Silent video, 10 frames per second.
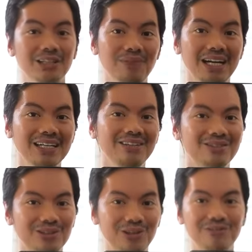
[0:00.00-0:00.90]
So parang
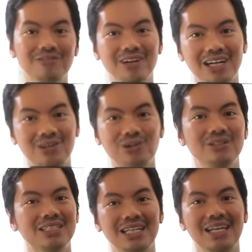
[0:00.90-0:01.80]
yung software
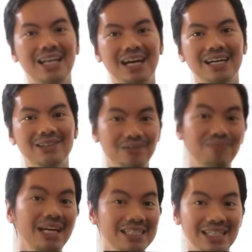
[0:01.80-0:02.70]
codes din nila, yung
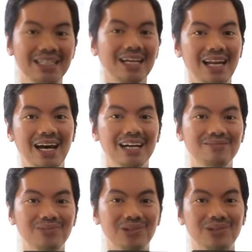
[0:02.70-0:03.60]
basic na
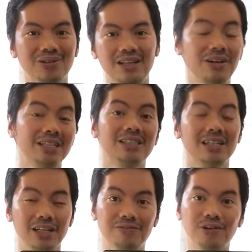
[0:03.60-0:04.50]
kailangan mo to get
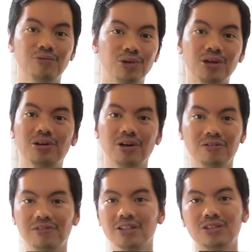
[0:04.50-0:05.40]
started for work
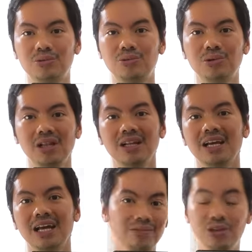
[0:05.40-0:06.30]
or for school.
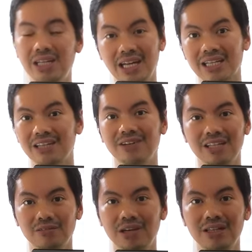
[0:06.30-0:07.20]
You'll need
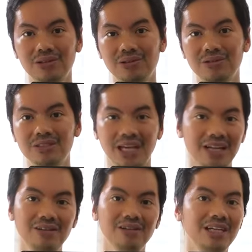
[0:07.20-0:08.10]
activated Windows
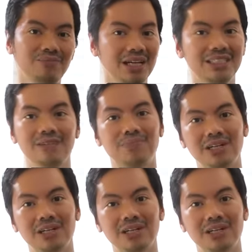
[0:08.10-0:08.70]
and you'll need basic